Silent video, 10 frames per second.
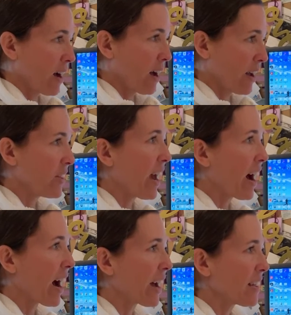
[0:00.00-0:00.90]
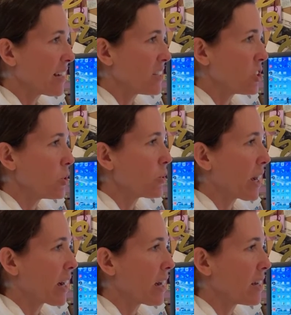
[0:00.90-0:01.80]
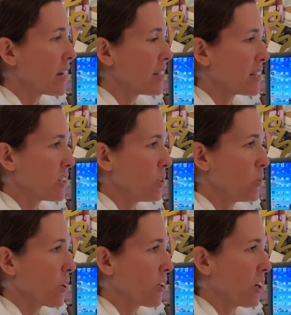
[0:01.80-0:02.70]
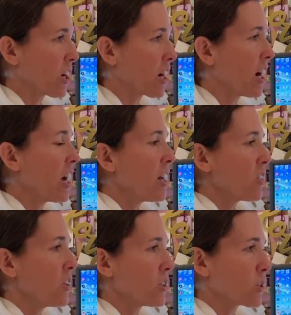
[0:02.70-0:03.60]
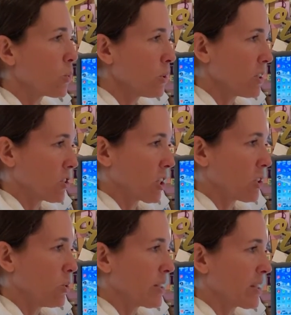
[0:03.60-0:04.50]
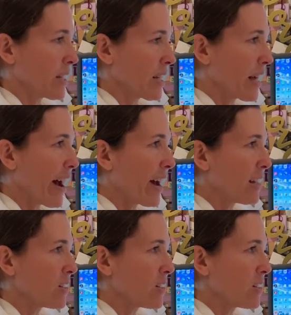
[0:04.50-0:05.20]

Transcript: Yeah, I like it too. Like I had said to you earlier, the school district uses it a lot.